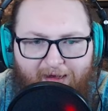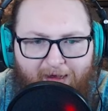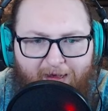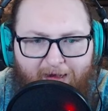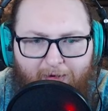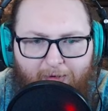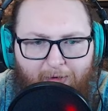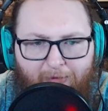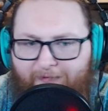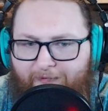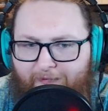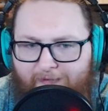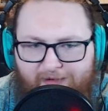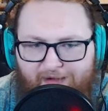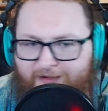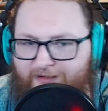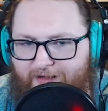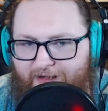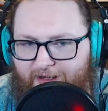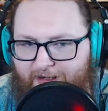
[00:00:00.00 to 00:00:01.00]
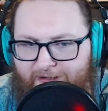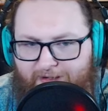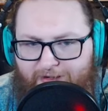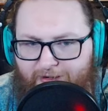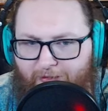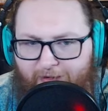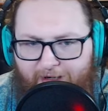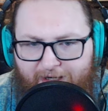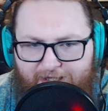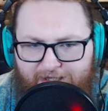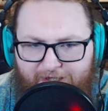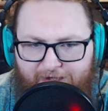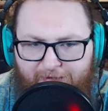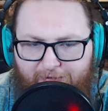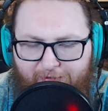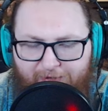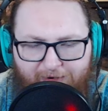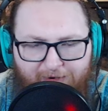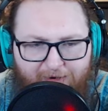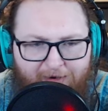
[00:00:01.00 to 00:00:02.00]
I don't know if it was a distro issue
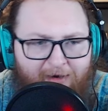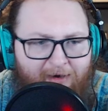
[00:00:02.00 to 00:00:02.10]
or